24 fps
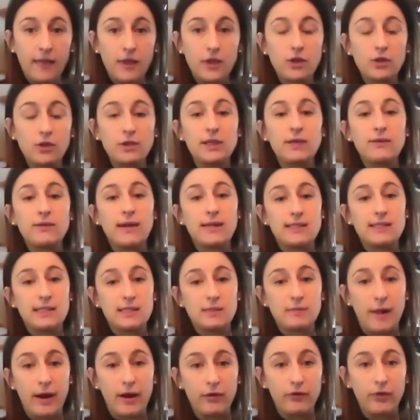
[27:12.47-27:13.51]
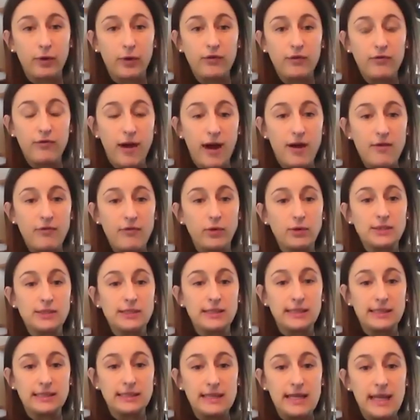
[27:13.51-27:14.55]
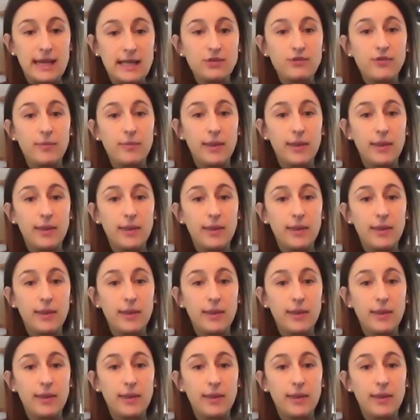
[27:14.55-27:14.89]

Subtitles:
your lien rights expire 45 or 60 days